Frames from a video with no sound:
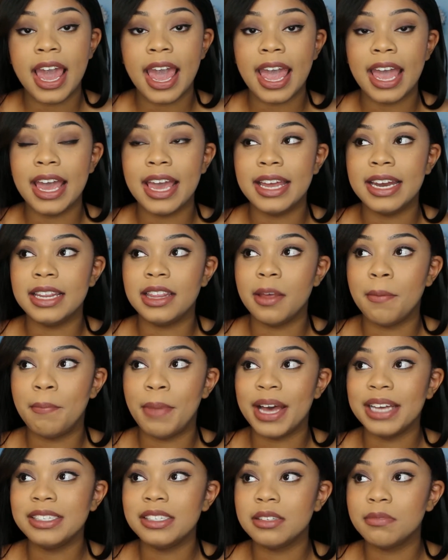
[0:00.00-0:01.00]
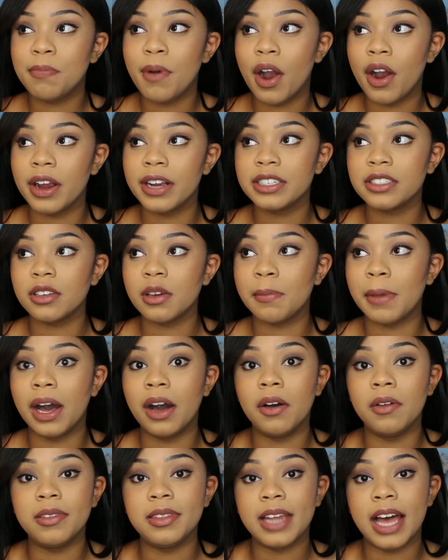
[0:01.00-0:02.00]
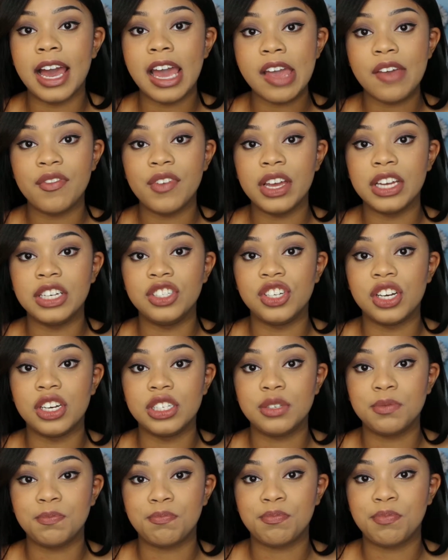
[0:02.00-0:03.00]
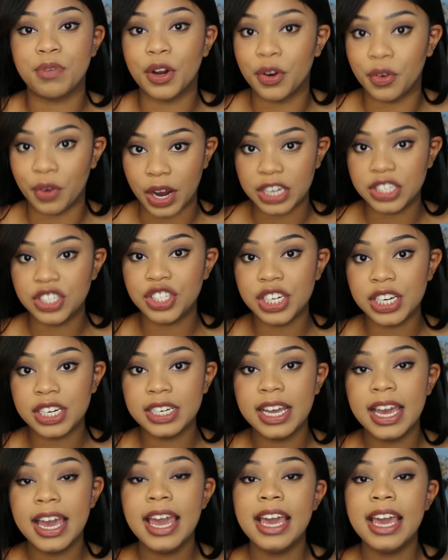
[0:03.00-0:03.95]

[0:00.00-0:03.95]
And the best part about life and just progression